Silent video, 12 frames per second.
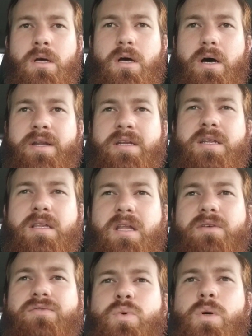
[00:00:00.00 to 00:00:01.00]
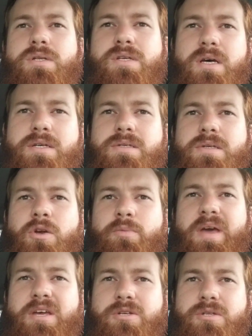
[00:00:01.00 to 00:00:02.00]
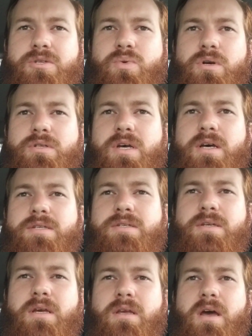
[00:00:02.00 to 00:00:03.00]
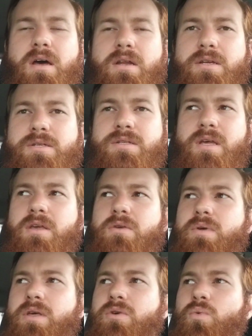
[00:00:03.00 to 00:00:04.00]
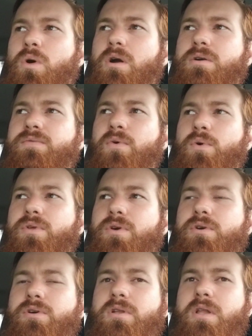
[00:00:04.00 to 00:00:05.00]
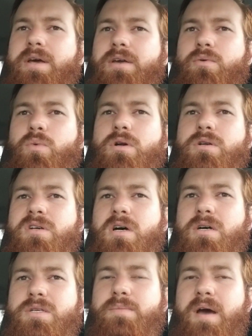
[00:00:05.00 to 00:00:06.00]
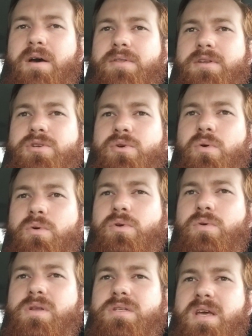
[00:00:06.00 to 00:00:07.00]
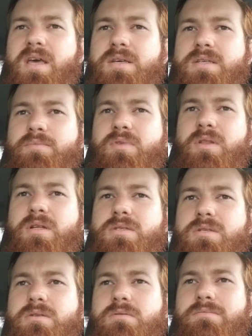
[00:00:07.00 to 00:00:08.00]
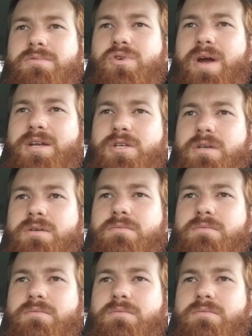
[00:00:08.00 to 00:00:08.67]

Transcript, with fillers: unending love towards us, your patience towards us. And God, I just thank you that you work for the good, like your word talks about, that you, you can take something that's tragic,